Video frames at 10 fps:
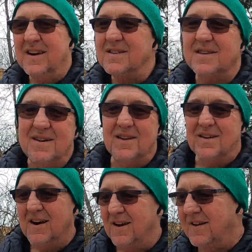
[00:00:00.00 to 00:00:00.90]
he's
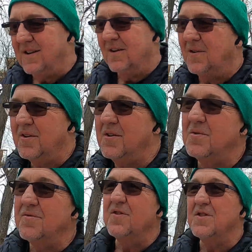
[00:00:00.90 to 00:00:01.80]
another guy that
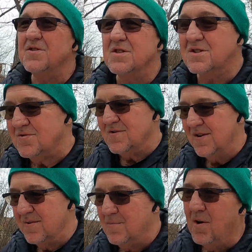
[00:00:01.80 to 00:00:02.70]
refuses to
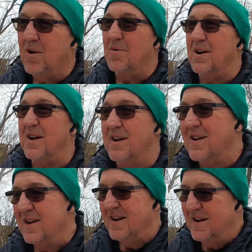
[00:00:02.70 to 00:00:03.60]
run the ball when he
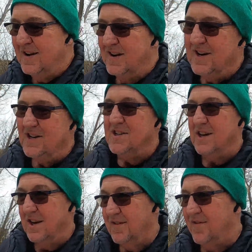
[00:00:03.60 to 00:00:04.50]
needs
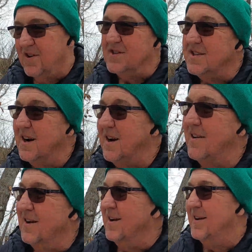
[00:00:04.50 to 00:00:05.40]
to get a first
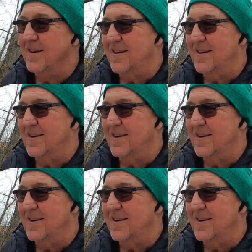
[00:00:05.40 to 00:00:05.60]
down,